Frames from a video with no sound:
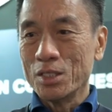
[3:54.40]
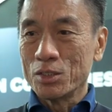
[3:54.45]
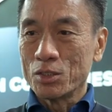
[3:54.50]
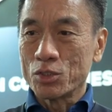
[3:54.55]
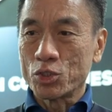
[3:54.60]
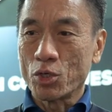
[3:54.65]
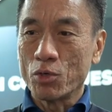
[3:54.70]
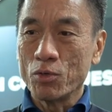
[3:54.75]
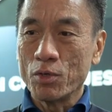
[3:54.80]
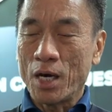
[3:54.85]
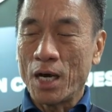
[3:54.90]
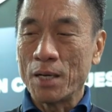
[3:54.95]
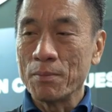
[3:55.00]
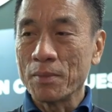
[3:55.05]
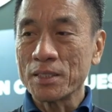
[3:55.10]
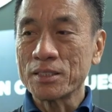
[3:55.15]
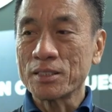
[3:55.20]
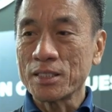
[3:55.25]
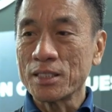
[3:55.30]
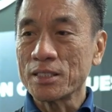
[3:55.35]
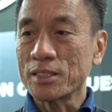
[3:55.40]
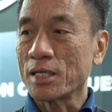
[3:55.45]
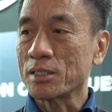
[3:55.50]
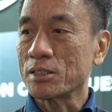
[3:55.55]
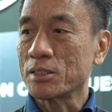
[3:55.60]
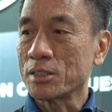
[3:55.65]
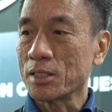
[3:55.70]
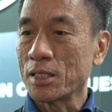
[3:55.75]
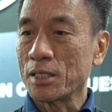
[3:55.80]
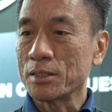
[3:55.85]
So I must say
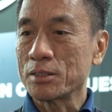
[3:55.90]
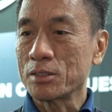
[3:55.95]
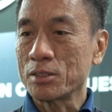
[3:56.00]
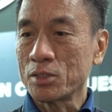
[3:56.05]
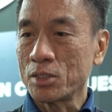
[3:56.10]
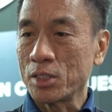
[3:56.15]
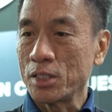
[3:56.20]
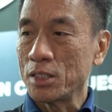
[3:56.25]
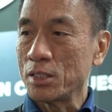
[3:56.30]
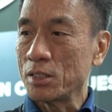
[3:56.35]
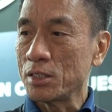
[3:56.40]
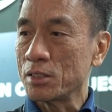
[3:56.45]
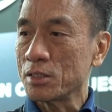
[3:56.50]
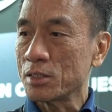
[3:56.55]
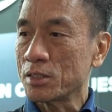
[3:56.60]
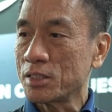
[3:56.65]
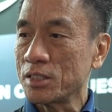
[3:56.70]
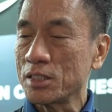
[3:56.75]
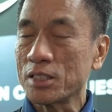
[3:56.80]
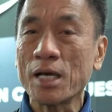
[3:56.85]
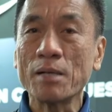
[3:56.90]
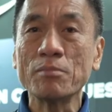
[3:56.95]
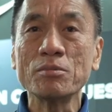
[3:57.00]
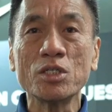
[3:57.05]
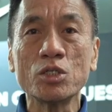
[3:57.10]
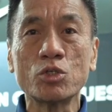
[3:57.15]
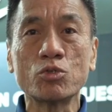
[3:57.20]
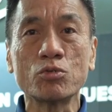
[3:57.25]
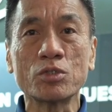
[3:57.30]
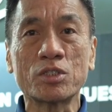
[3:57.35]
that the C-CAM
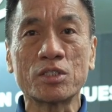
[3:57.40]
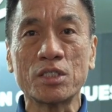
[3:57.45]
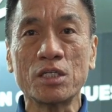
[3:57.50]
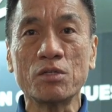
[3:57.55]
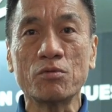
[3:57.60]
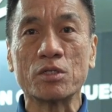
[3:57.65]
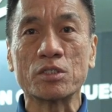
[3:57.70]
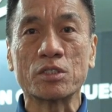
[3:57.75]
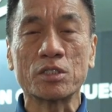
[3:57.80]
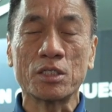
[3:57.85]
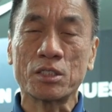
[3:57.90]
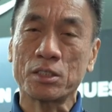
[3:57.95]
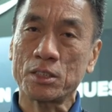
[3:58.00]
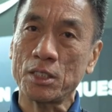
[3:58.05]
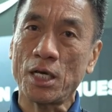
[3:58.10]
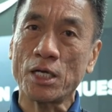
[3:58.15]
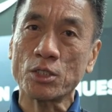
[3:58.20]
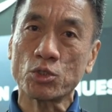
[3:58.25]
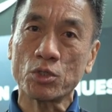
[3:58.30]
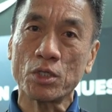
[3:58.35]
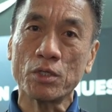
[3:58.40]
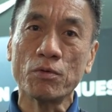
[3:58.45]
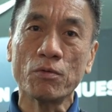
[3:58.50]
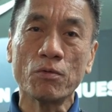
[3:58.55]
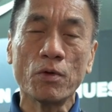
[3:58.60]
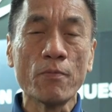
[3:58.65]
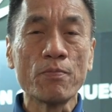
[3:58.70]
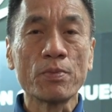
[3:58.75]
E2 series is actually